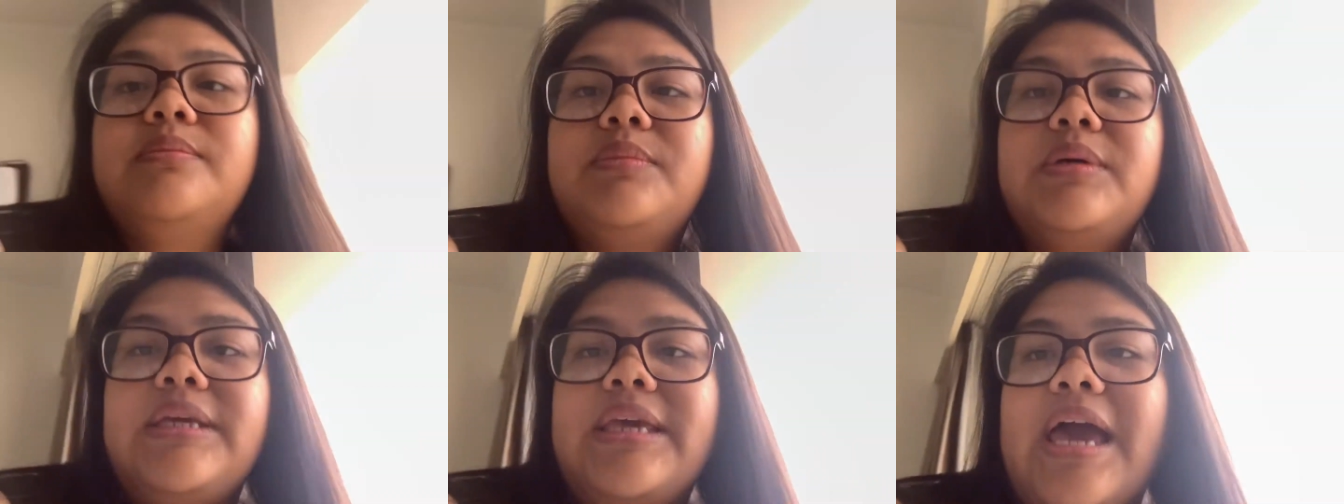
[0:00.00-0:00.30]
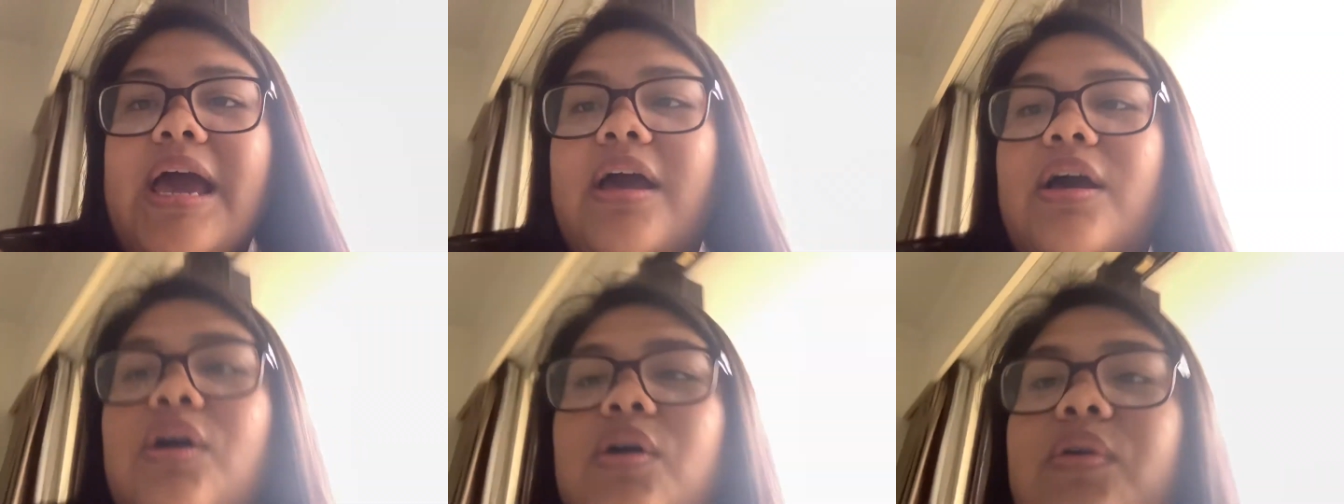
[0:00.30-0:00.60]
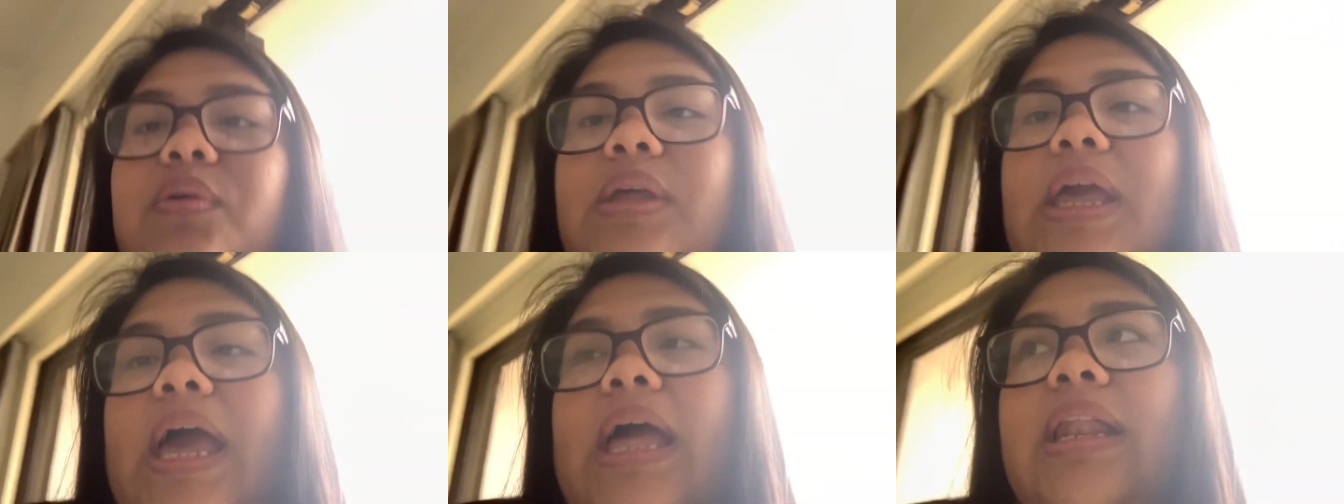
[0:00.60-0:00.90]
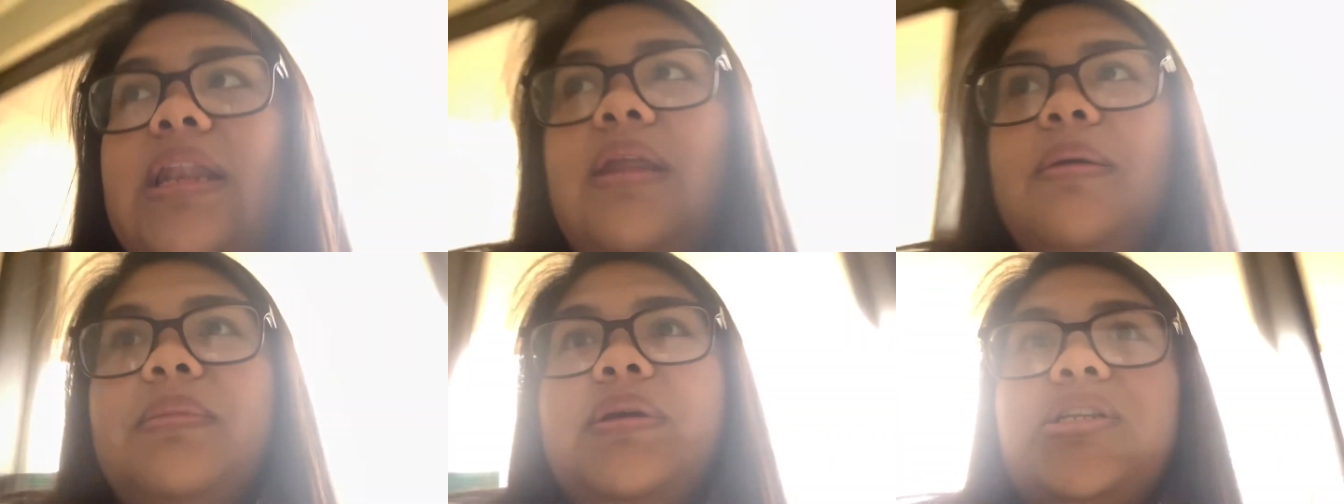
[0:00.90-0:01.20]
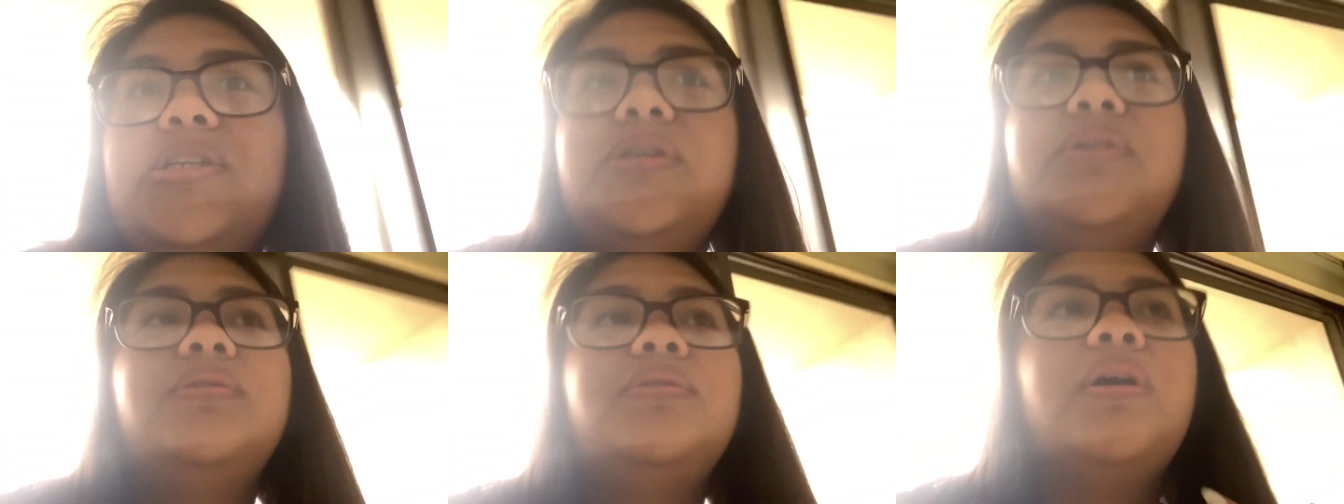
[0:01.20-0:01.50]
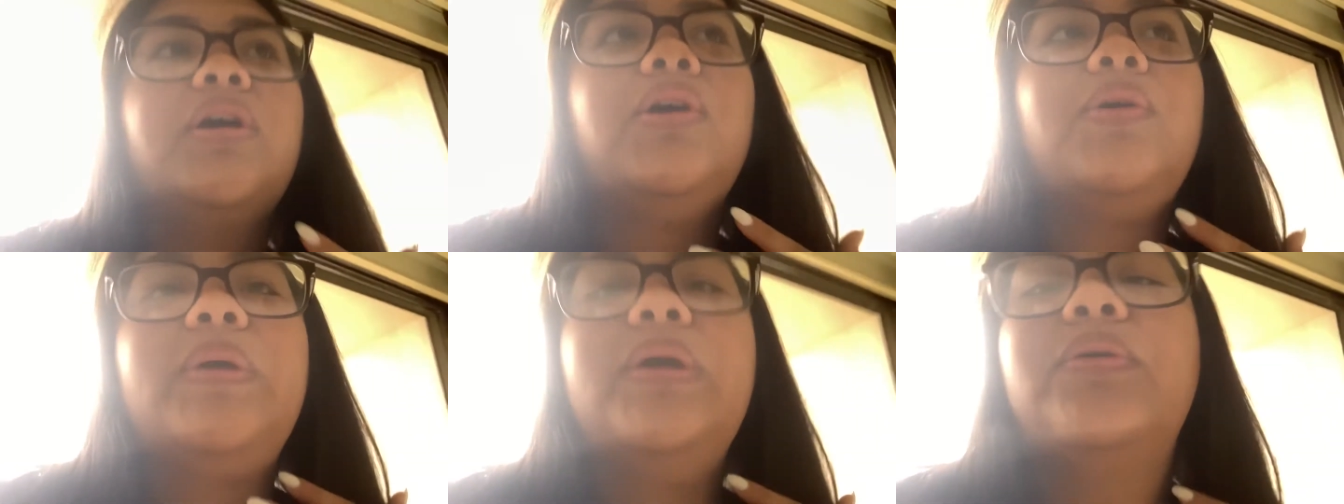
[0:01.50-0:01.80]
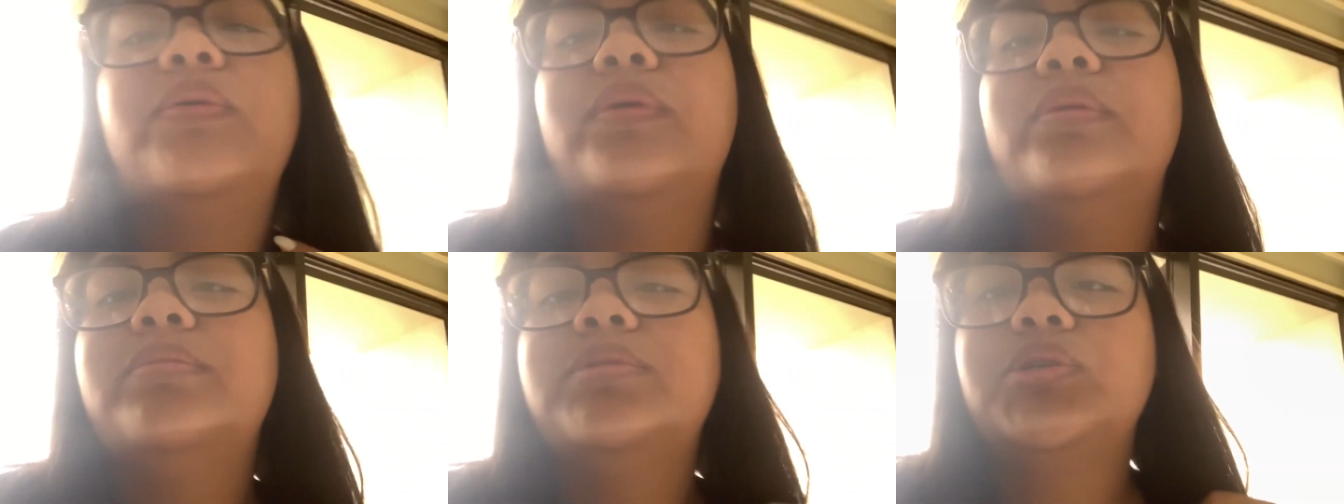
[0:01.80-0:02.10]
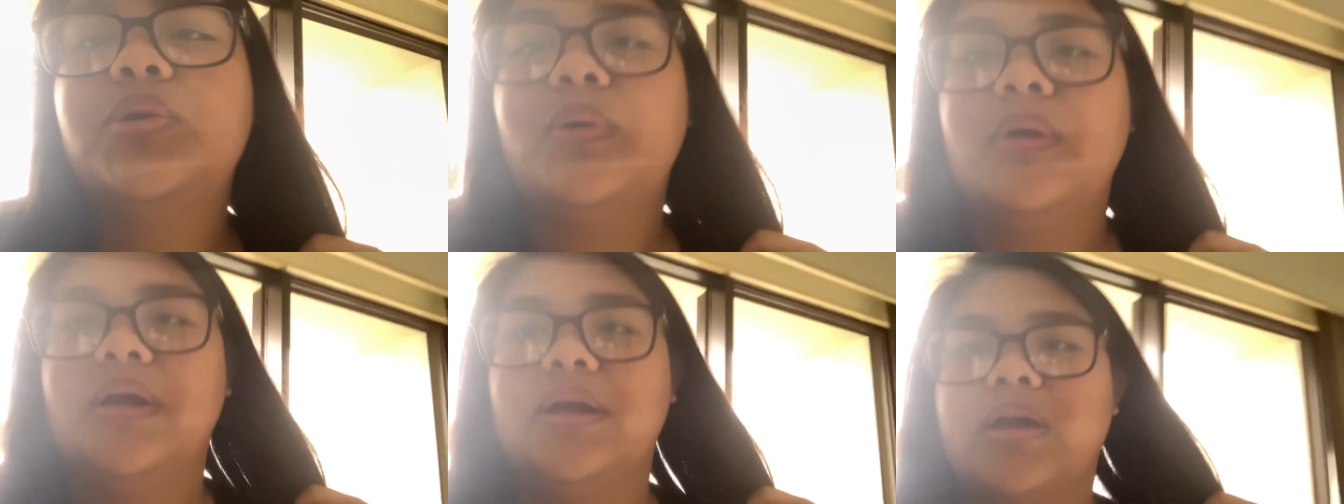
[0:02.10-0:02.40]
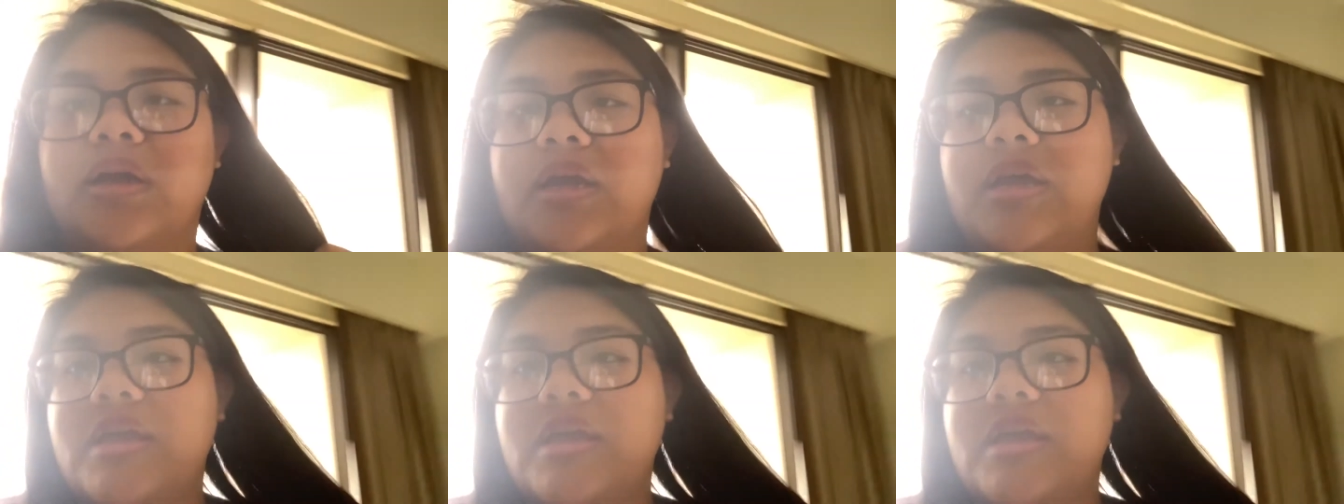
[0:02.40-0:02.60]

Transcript: but yeah. Oh yeah. Let me do a quick room tour